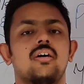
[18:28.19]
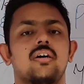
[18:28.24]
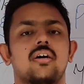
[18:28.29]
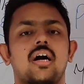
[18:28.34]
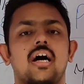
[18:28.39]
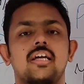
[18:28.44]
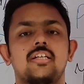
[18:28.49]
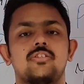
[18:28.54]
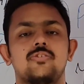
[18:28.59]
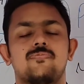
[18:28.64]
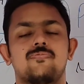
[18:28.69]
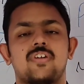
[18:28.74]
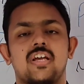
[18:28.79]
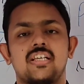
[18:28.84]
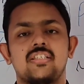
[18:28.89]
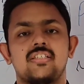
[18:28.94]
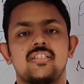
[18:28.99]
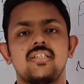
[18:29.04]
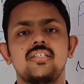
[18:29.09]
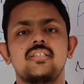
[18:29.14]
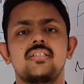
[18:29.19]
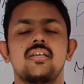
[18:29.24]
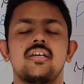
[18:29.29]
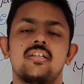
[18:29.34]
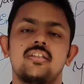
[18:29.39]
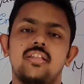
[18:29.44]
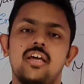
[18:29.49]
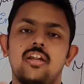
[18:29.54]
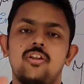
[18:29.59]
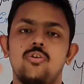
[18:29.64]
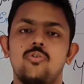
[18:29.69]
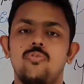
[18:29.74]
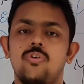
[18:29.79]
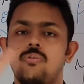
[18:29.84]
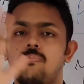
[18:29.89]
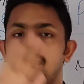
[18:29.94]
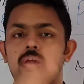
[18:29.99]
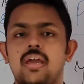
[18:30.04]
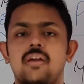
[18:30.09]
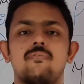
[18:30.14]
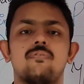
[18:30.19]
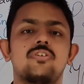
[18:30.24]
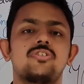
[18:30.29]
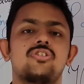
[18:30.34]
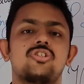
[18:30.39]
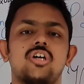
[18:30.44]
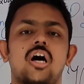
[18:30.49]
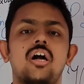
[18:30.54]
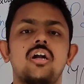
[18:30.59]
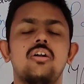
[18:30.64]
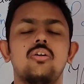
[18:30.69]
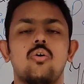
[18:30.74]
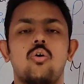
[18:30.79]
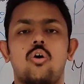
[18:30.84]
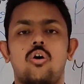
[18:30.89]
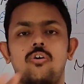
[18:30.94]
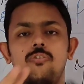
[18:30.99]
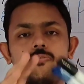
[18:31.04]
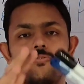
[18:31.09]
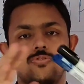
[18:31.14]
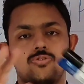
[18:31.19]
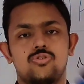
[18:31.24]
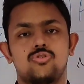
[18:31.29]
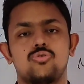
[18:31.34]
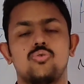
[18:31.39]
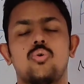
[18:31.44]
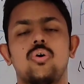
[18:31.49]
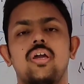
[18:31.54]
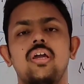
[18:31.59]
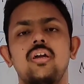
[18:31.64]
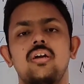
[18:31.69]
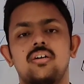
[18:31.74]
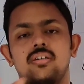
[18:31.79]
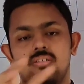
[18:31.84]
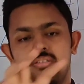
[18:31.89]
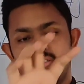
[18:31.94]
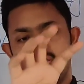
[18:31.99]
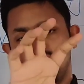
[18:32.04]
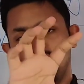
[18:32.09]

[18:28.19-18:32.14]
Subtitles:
kinds of tenses, then you will make one chart of showing.